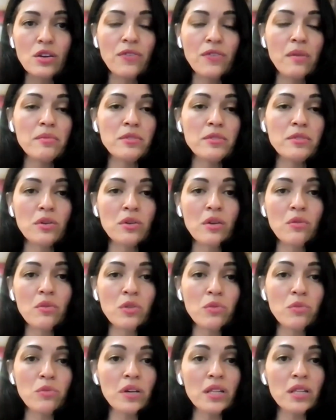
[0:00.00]
So if I'm doing
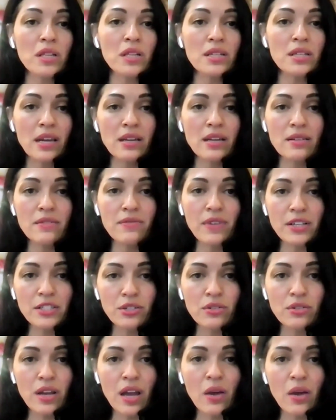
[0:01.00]
with Real Estate
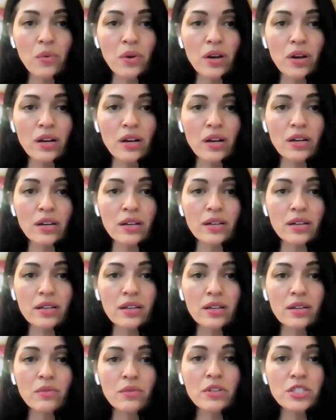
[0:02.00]
Investor Network,
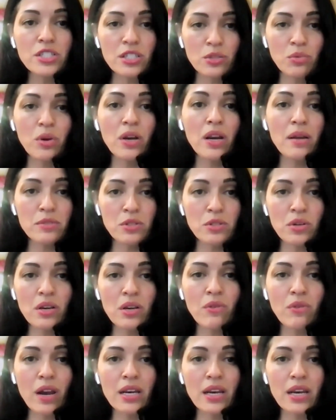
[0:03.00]
which is what I'm
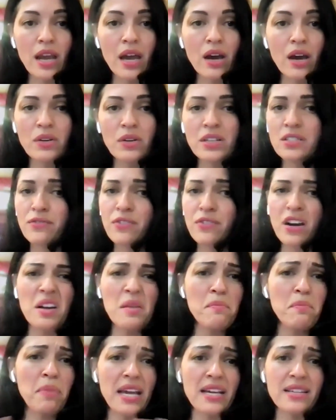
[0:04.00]
doing right now, it's
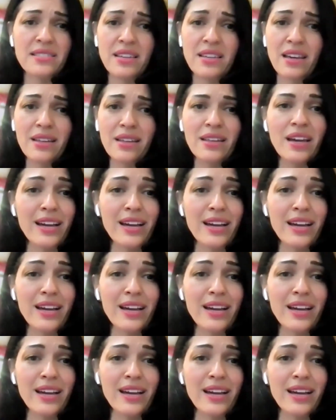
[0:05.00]
very basic.